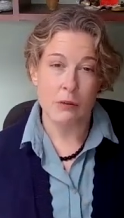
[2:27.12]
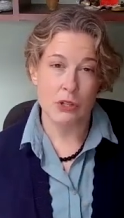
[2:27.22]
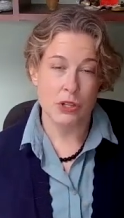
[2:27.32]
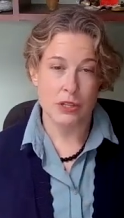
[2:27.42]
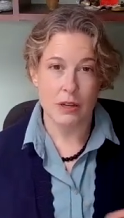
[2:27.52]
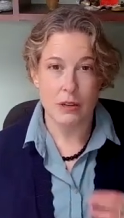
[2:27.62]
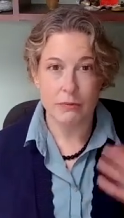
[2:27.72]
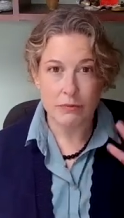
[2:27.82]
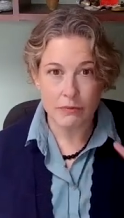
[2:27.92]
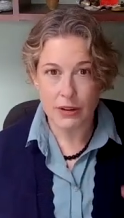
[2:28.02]
which is
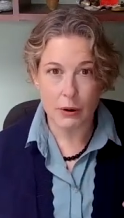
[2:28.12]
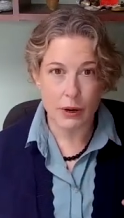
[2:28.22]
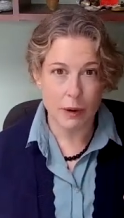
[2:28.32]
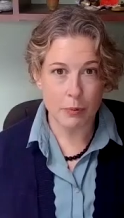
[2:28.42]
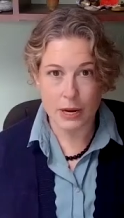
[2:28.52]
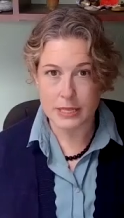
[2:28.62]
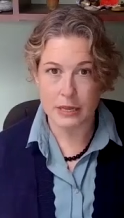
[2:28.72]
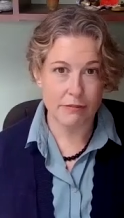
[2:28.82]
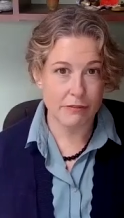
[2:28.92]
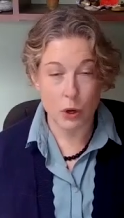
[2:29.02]
a very
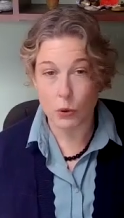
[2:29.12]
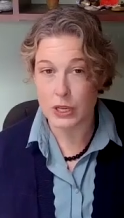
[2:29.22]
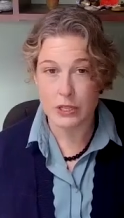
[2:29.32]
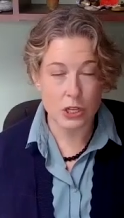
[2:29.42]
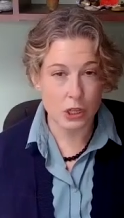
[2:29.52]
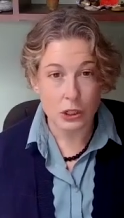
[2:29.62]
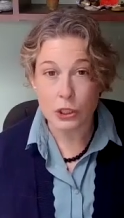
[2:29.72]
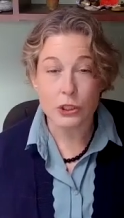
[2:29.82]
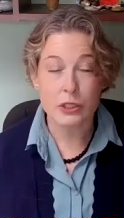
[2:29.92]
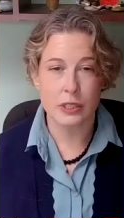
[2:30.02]
present, focused,
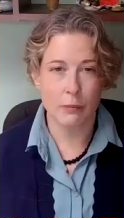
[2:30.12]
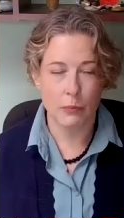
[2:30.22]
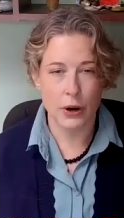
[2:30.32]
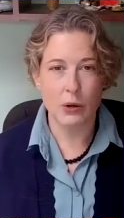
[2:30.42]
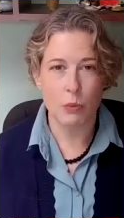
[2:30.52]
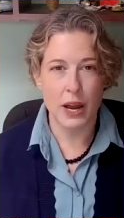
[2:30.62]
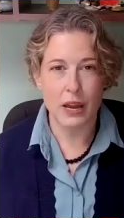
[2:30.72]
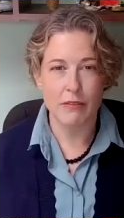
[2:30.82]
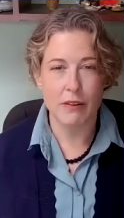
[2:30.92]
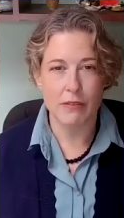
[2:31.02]
alert
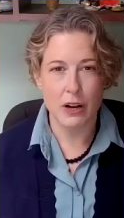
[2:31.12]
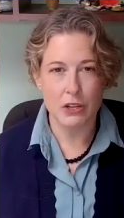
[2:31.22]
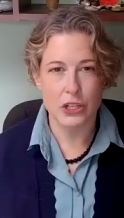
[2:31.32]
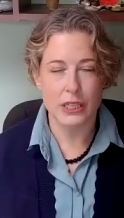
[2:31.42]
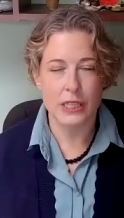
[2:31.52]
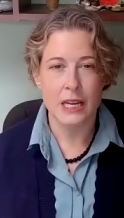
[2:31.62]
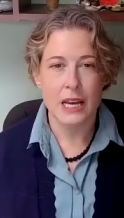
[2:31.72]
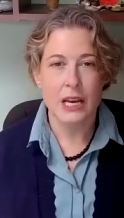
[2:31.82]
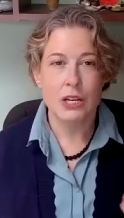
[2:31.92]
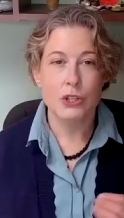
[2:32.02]
brainwave function,
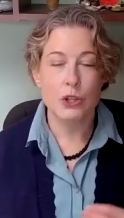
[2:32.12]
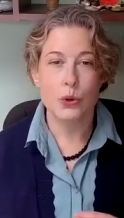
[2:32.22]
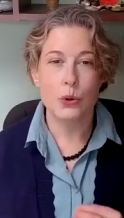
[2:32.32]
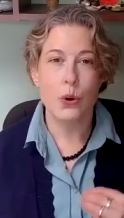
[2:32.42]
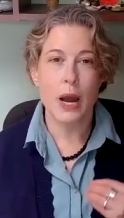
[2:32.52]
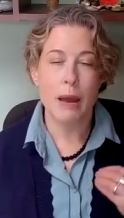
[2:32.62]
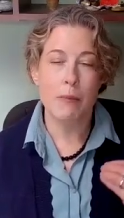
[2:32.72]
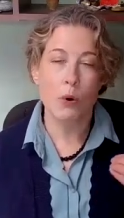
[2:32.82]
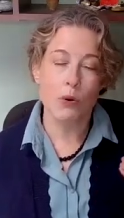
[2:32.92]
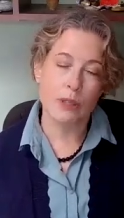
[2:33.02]
to a
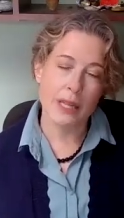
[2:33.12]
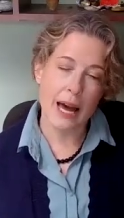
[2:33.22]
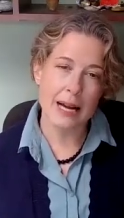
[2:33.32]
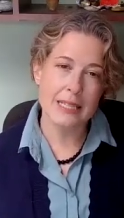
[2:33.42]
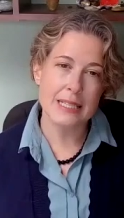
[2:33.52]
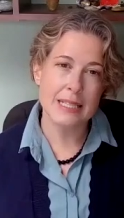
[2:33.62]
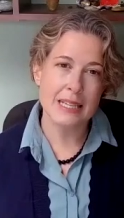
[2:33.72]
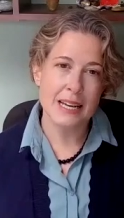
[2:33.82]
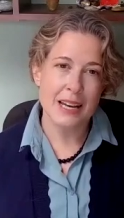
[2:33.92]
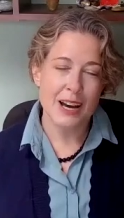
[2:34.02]
more
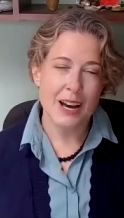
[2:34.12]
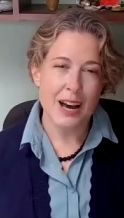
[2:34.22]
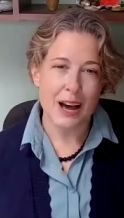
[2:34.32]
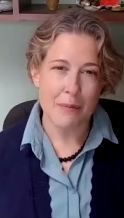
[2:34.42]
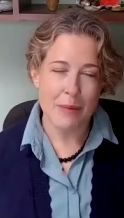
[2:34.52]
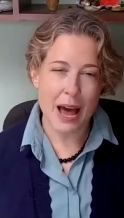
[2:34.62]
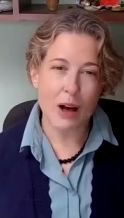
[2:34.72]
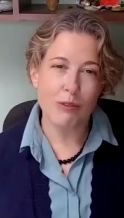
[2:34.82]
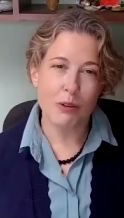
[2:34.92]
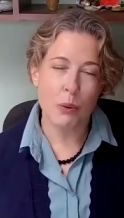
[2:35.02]
relaxed
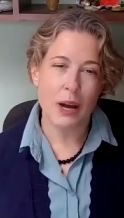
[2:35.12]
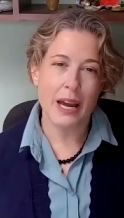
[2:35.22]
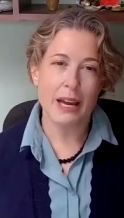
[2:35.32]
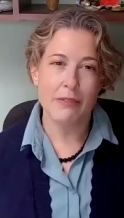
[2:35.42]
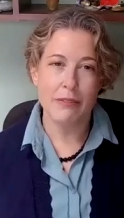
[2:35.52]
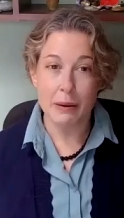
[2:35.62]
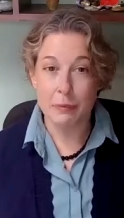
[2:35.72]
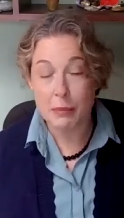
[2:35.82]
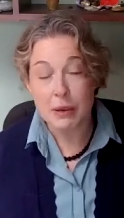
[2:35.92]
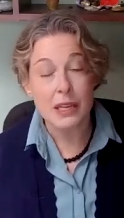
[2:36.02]
alpha wave and
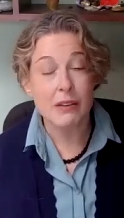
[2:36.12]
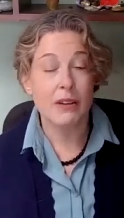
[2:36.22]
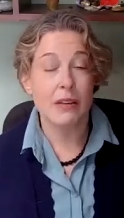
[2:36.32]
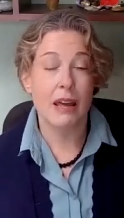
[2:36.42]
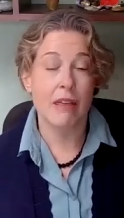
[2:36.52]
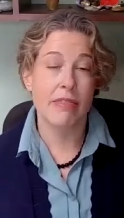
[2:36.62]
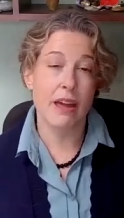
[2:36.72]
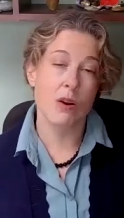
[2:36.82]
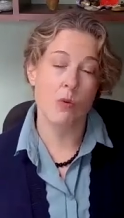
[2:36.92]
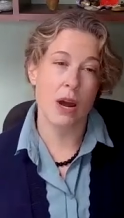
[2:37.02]
maybe even a
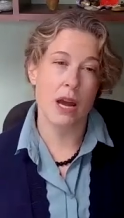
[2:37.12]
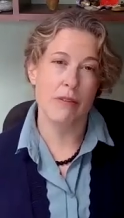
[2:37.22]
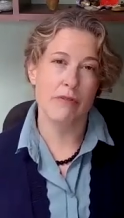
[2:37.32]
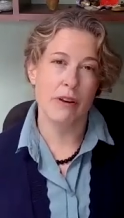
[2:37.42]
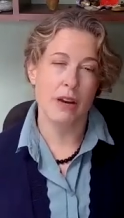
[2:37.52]
theta wave